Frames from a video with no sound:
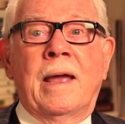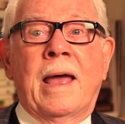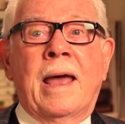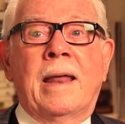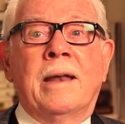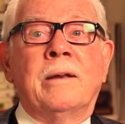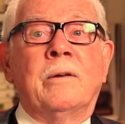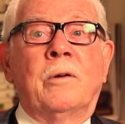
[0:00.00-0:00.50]

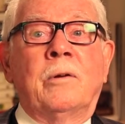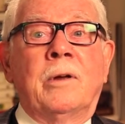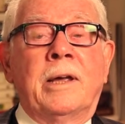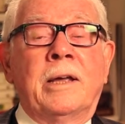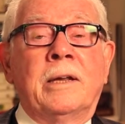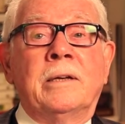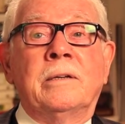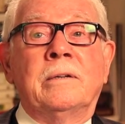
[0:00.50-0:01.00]
And
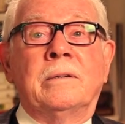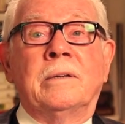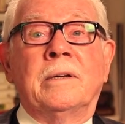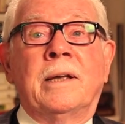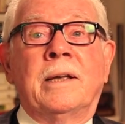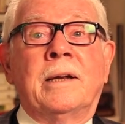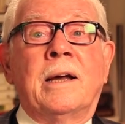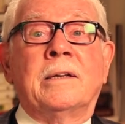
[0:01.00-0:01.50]
in
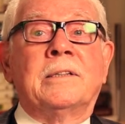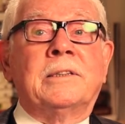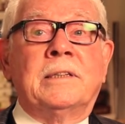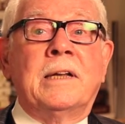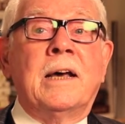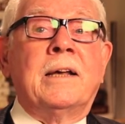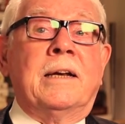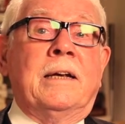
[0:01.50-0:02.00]
our
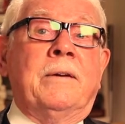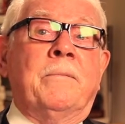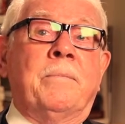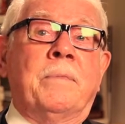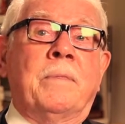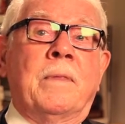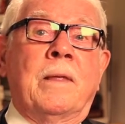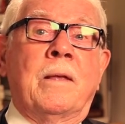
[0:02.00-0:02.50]
study,
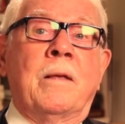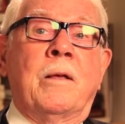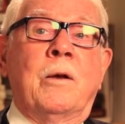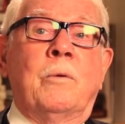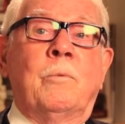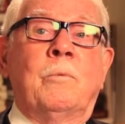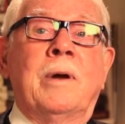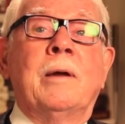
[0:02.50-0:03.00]

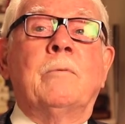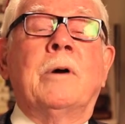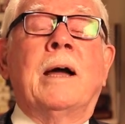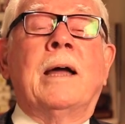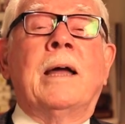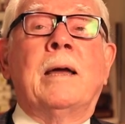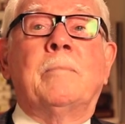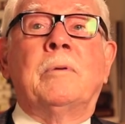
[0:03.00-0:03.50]
we
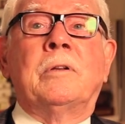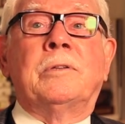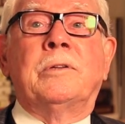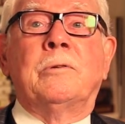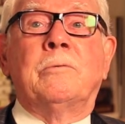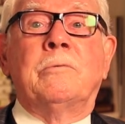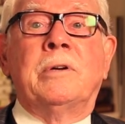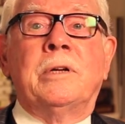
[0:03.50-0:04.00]
were able
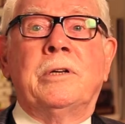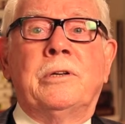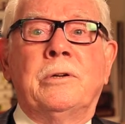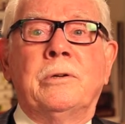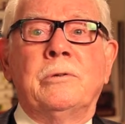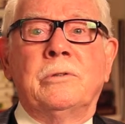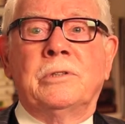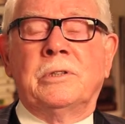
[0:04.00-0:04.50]
to
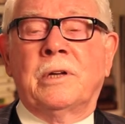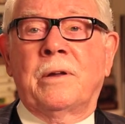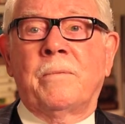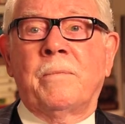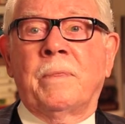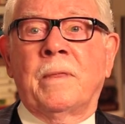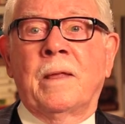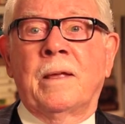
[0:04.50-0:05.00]
reduce
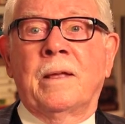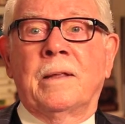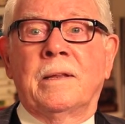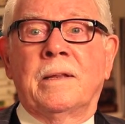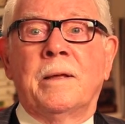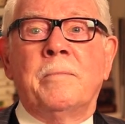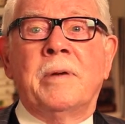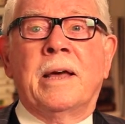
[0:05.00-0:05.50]

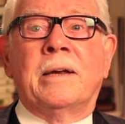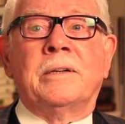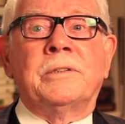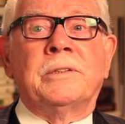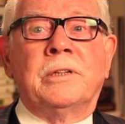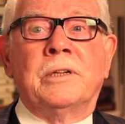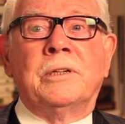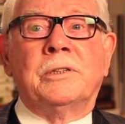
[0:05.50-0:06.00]
the
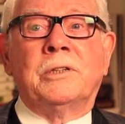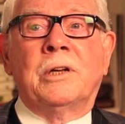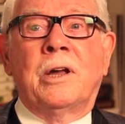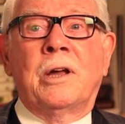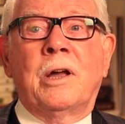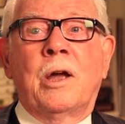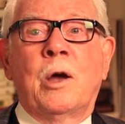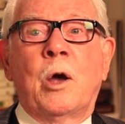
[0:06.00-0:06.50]
medicines
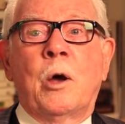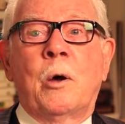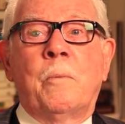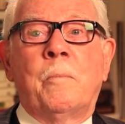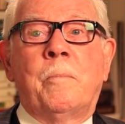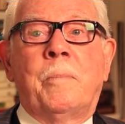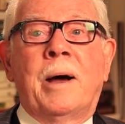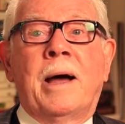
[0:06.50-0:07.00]

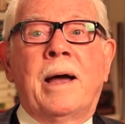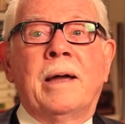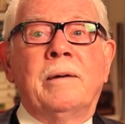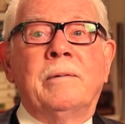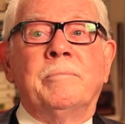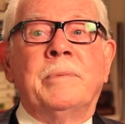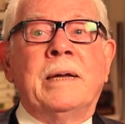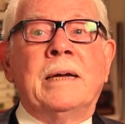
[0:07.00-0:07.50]

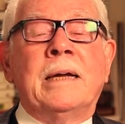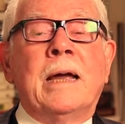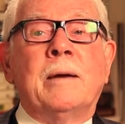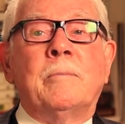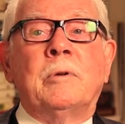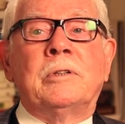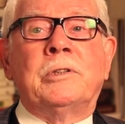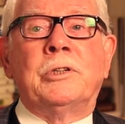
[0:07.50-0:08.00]
by being
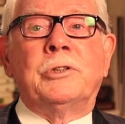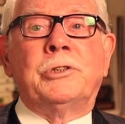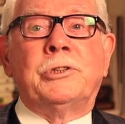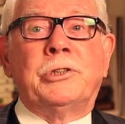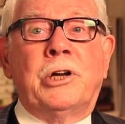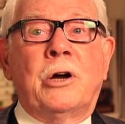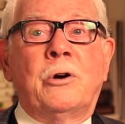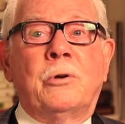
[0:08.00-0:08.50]
able to
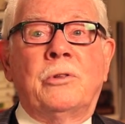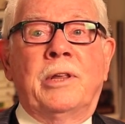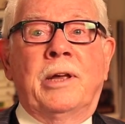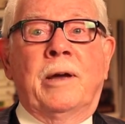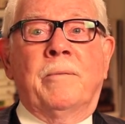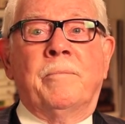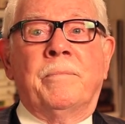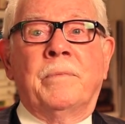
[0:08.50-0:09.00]
show
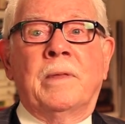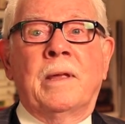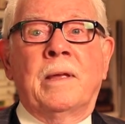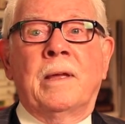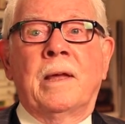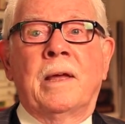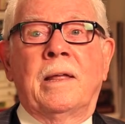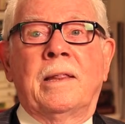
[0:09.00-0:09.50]
them
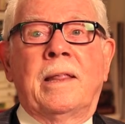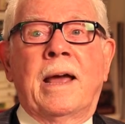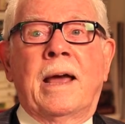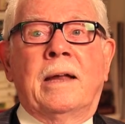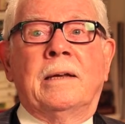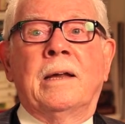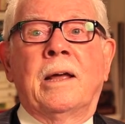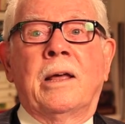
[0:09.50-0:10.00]

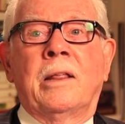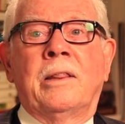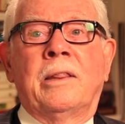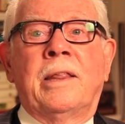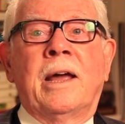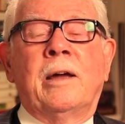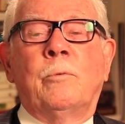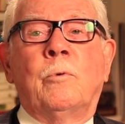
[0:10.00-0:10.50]
that
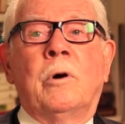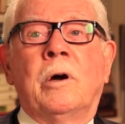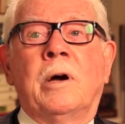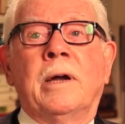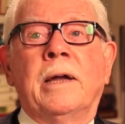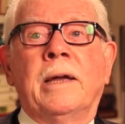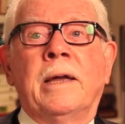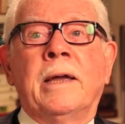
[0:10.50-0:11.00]
they
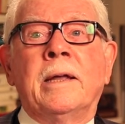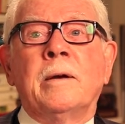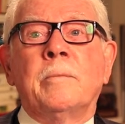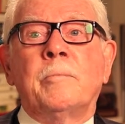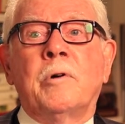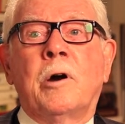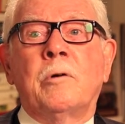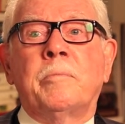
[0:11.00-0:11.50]
were
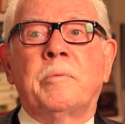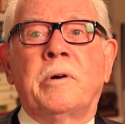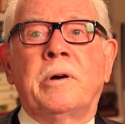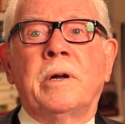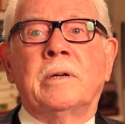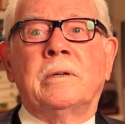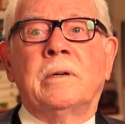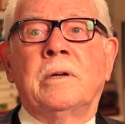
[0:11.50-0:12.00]

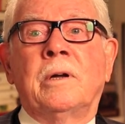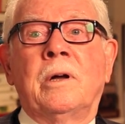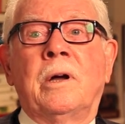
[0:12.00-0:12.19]
inappropriate,